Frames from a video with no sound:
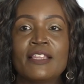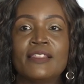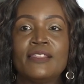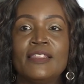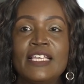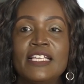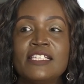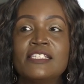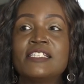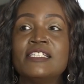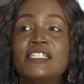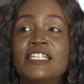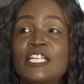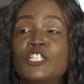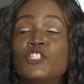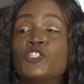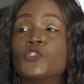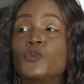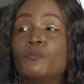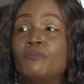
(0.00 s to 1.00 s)
these need
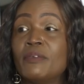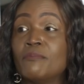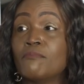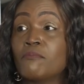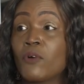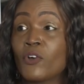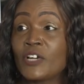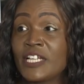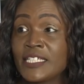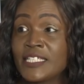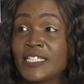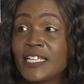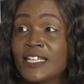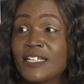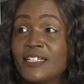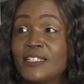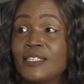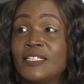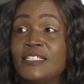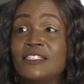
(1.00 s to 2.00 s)
to be monitored,
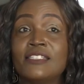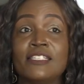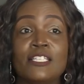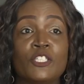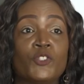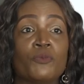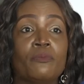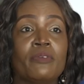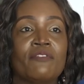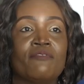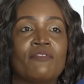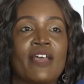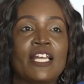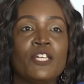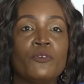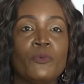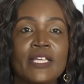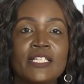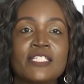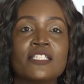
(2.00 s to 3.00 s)
these need to be
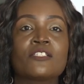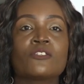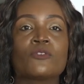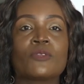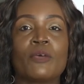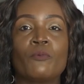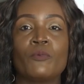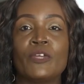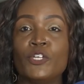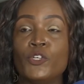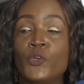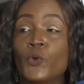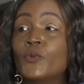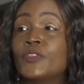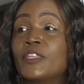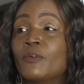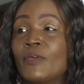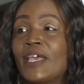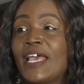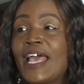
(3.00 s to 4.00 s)
evaluated, so that we know
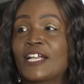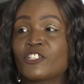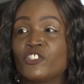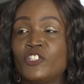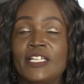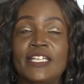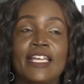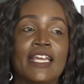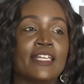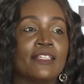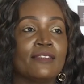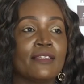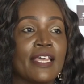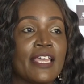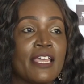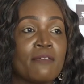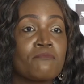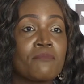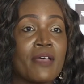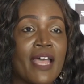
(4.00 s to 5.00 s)
that we're actually getting the
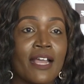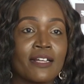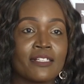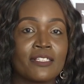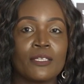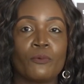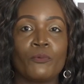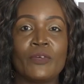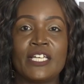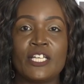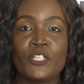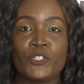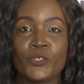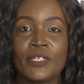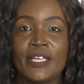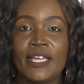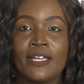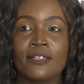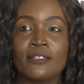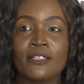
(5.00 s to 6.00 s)
impact that we need to
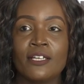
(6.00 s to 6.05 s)
get.